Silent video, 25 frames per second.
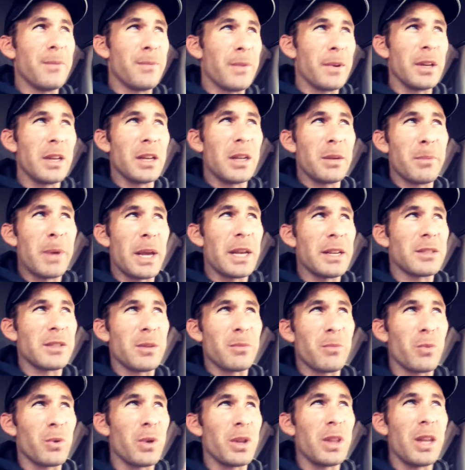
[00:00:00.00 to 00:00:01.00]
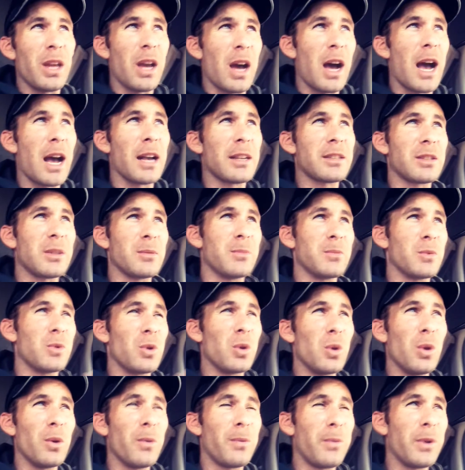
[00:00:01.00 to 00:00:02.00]
if I'm gonna make some really awesome,
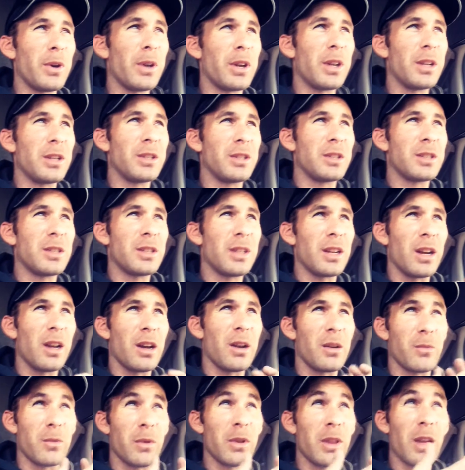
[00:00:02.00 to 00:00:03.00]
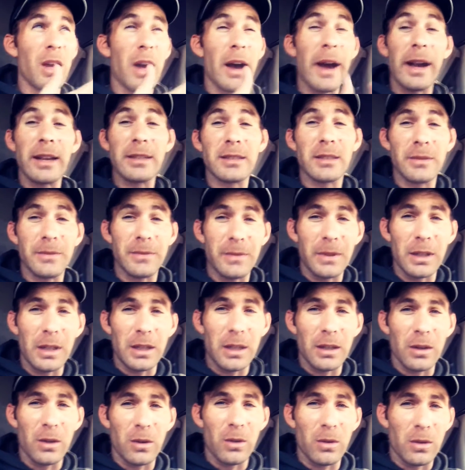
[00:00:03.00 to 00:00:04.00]
cool footage, really awesome
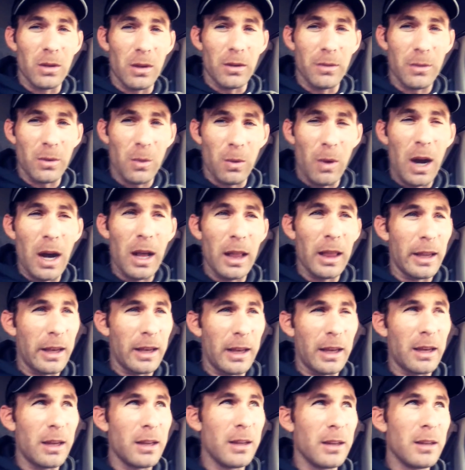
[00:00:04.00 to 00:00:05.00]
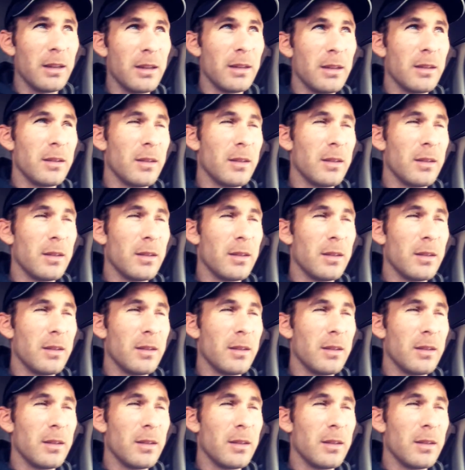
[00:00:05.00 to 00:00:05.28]
video quality,